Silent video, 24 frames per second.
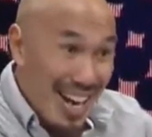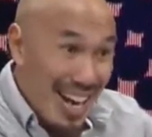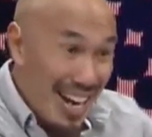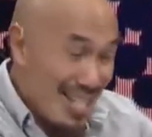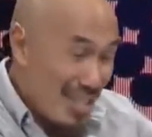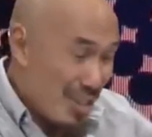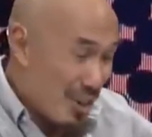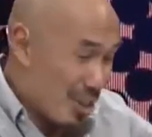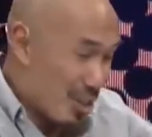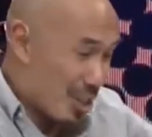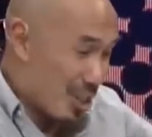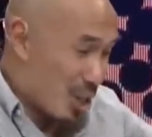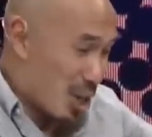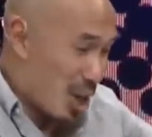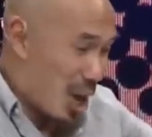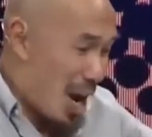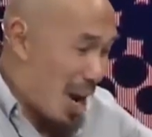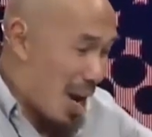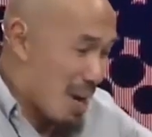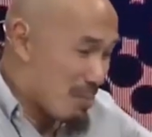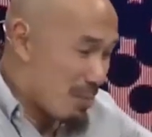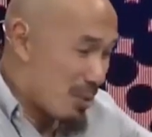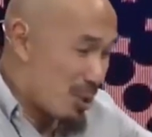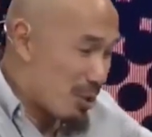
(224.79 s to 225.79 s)
And there's
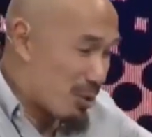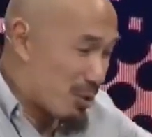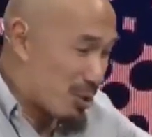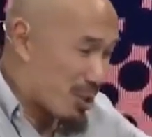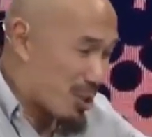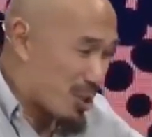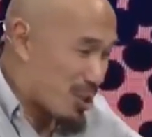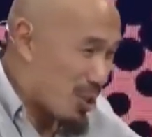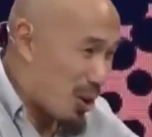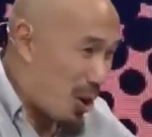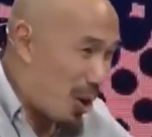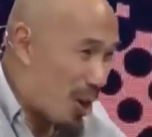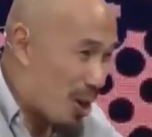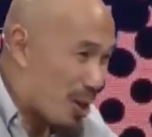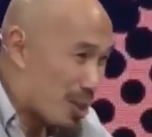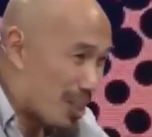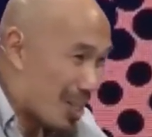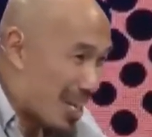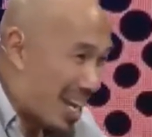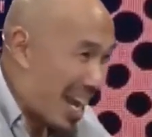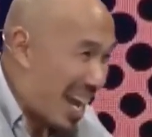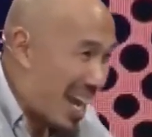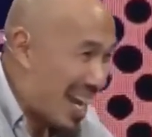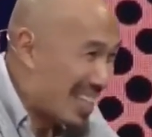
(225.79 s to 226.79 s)
times you start
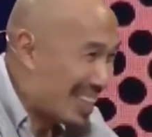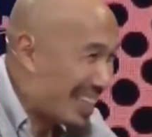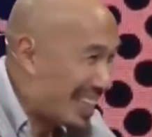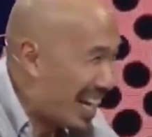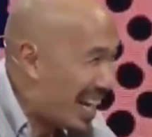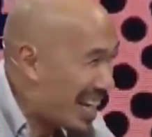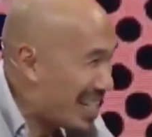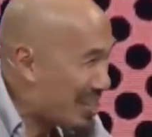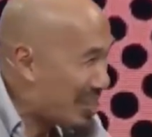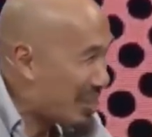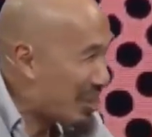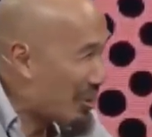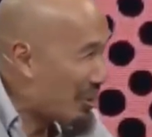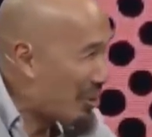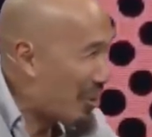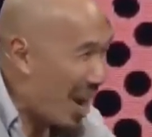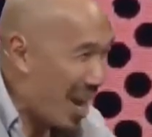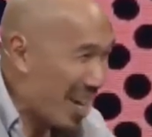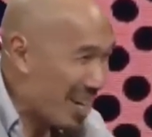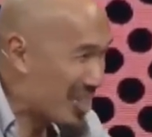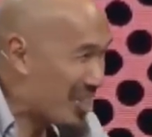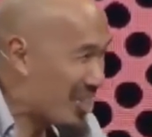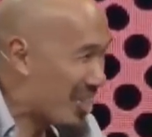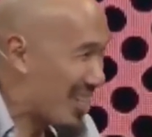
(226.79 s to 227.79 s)
to head that
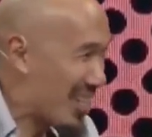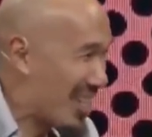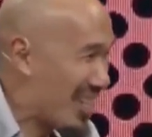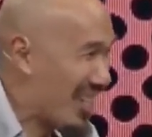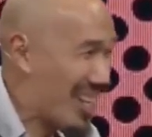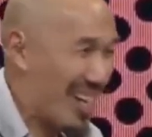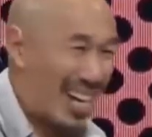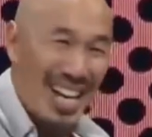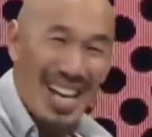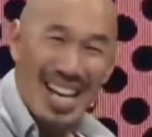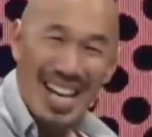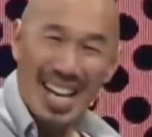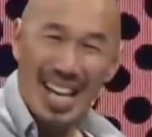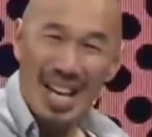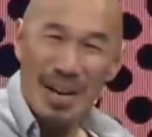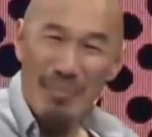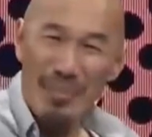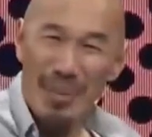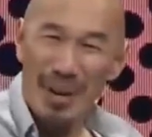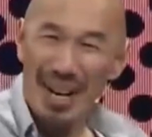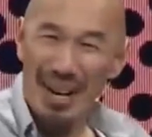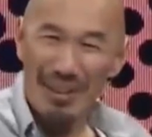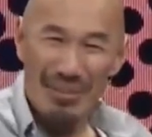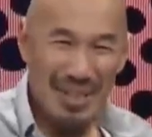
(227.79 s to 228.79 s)
direction,
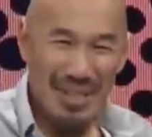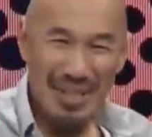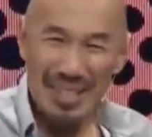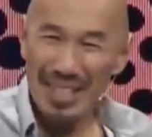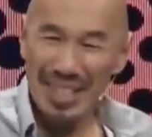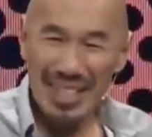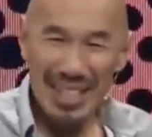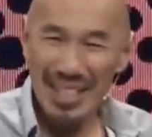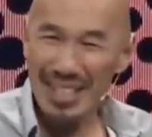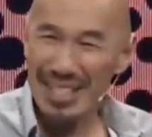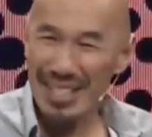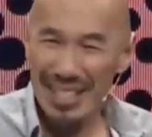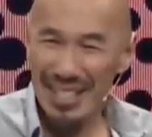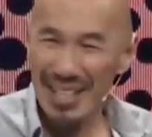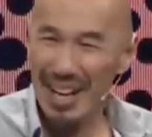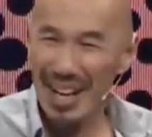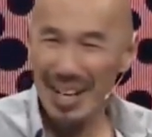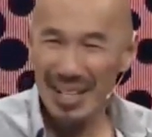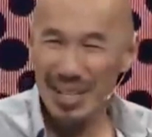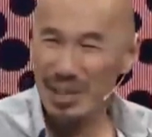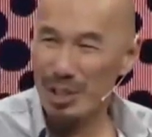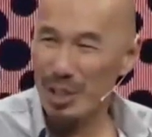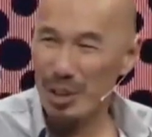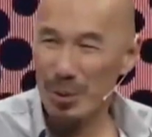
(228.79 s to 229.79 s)
but everything
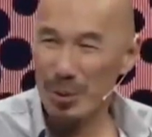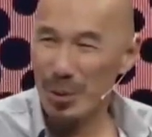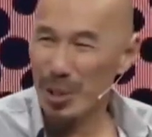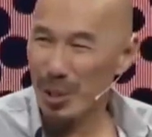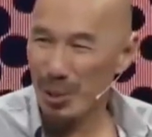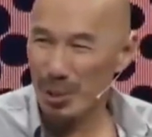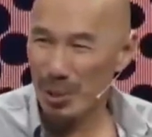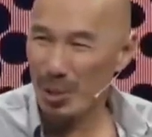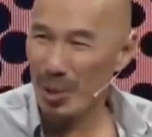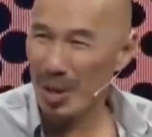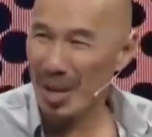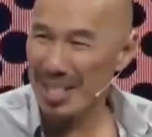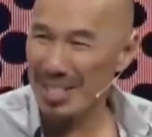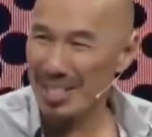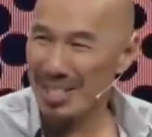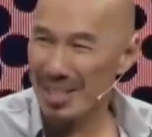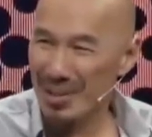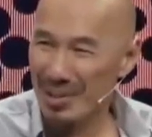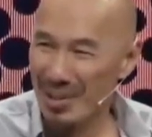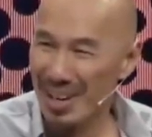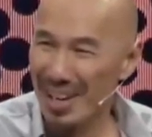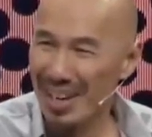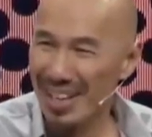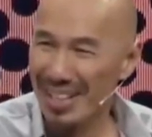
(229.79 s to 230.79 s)
inside is going
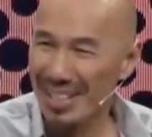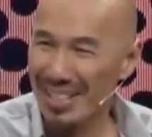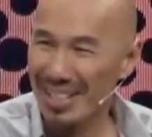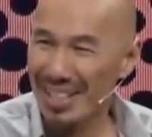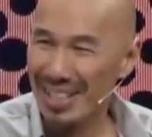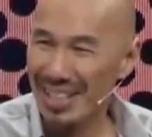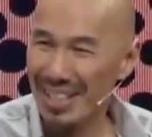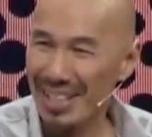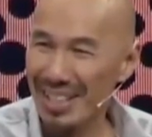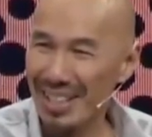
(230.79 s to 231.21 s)
crazy, right?